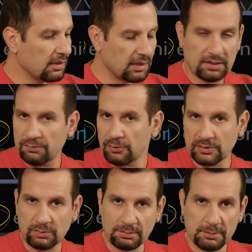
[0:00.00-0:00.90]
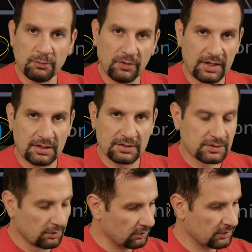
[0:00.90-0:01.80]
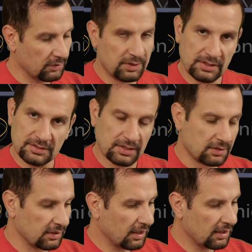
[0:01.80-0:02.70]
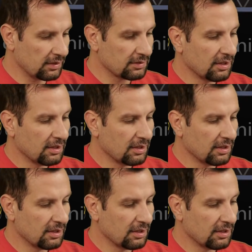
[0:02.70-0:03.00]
and of course we'll be providing this code so you can take a look at it.